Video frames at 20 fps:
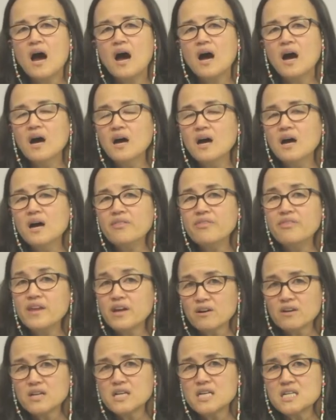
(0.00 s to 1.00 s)

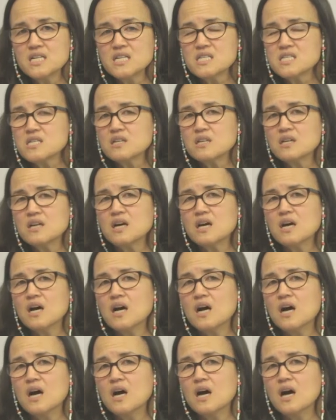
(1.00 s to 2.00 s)
There is
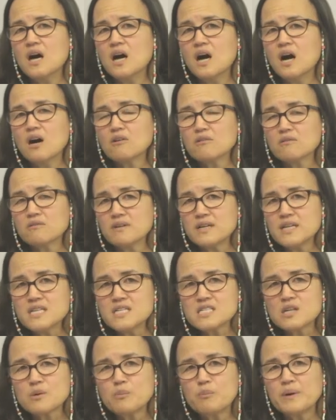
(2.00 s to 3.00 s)
a risk,